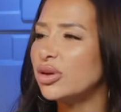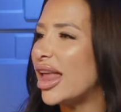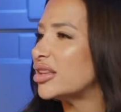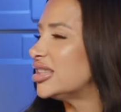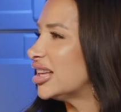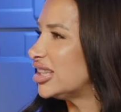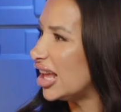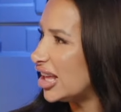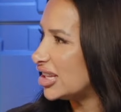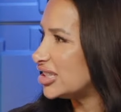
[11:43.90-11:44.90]
pronounce their
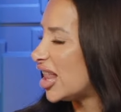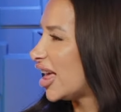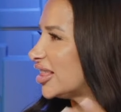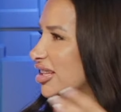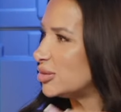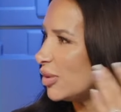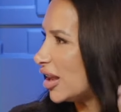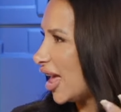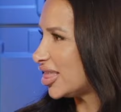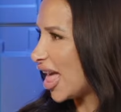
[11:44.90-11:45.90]
T's. Like they speak like